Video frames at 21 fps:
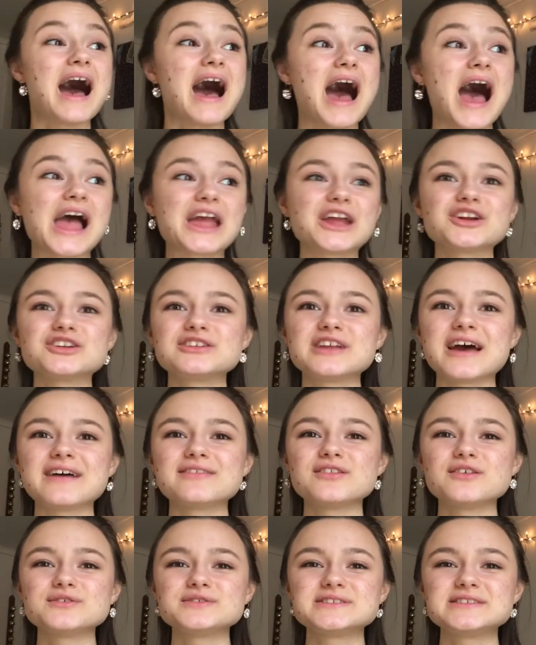Iron
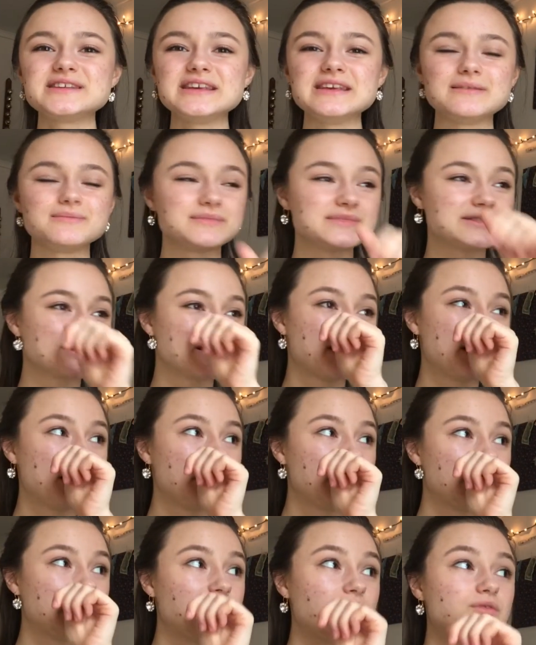down those seams.
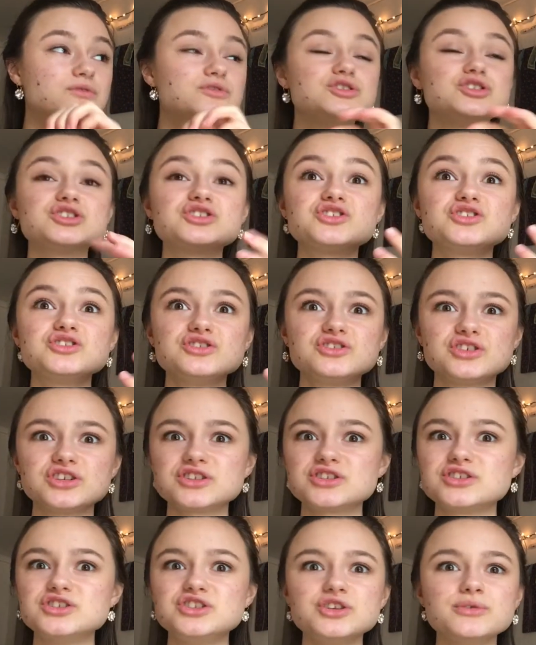You know, just
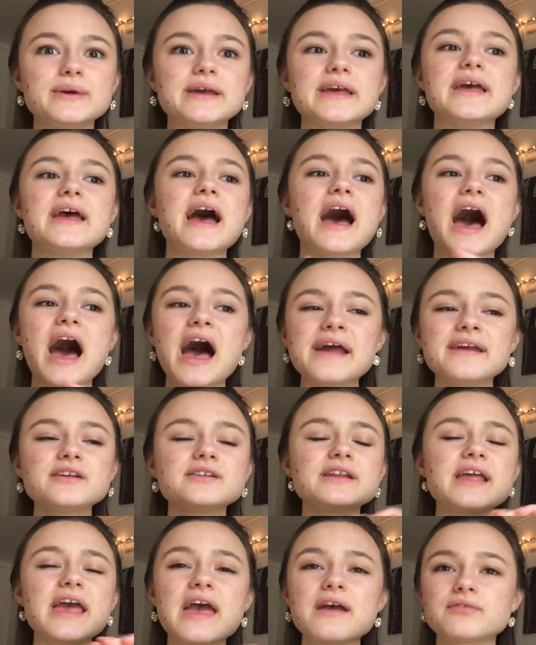do it.
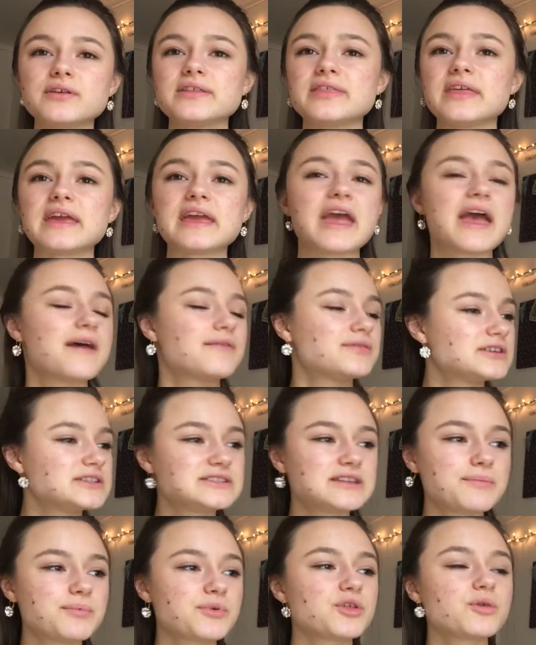Iron everything. Every
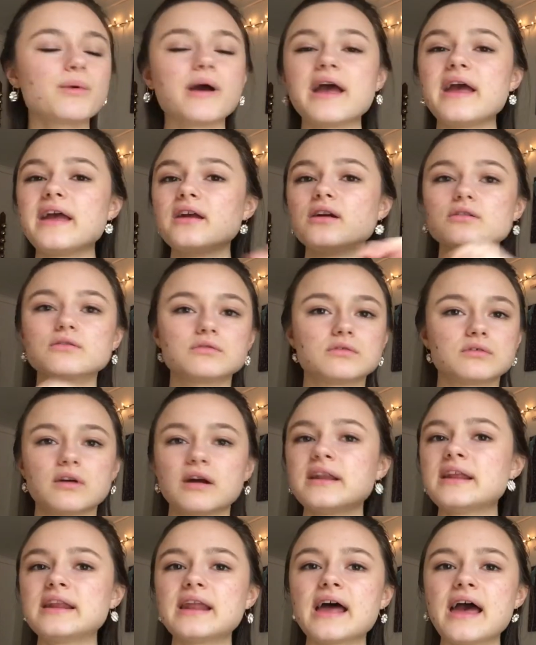step of the way,
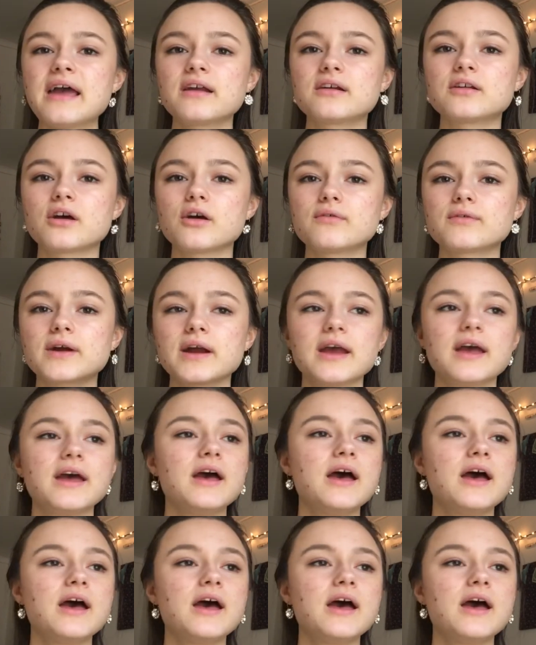run an iron over it.